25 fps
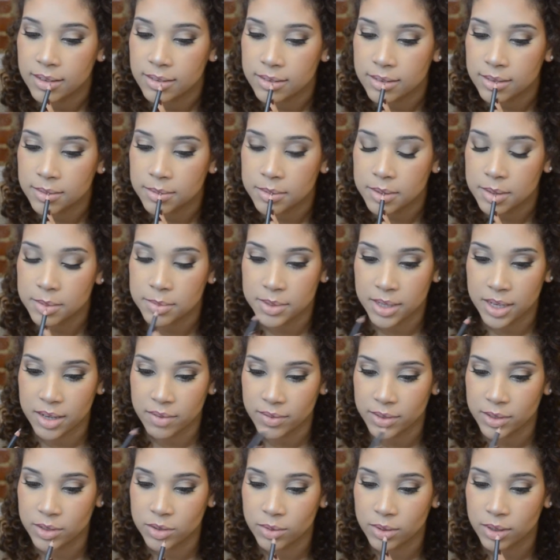Sometimes I
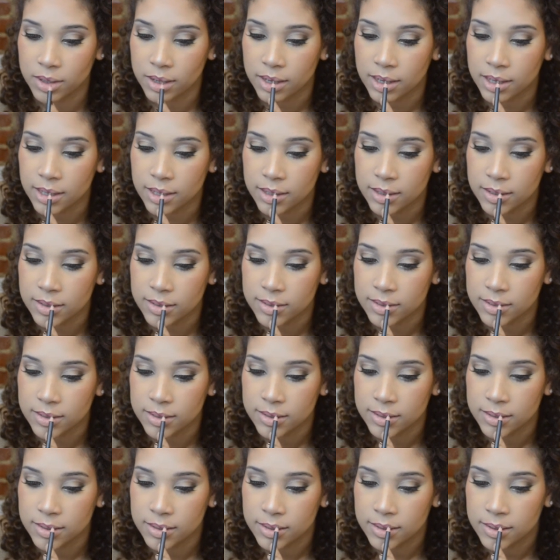even do an
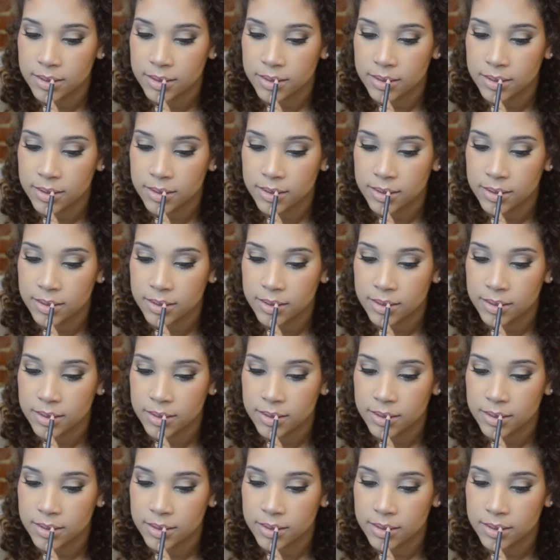X,